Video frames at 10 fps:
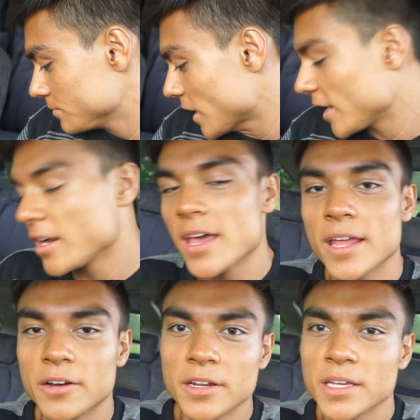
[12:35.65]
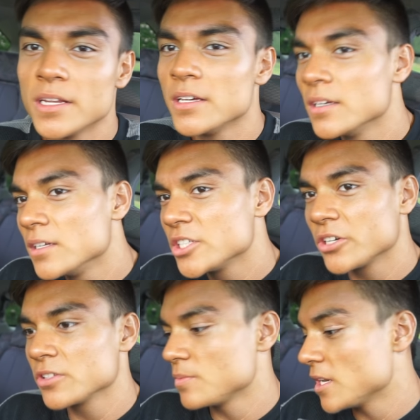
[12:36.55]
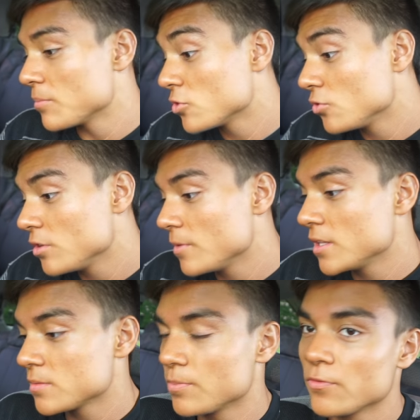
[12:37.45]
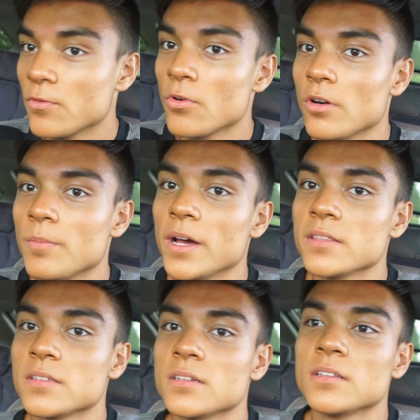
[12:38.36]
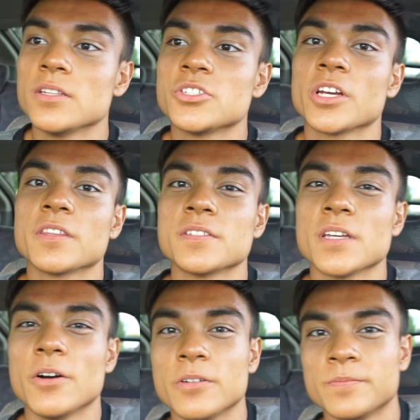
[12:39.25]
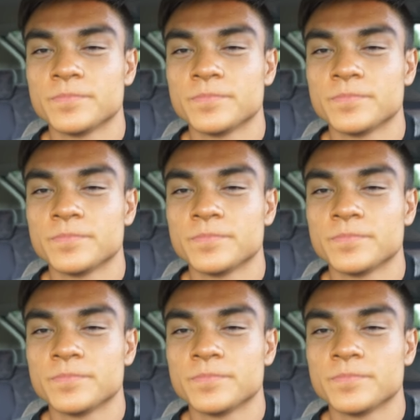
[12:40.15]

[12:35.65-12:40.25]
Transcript: I gotta head on in check out this medium 30 minutes before, but let's check this out.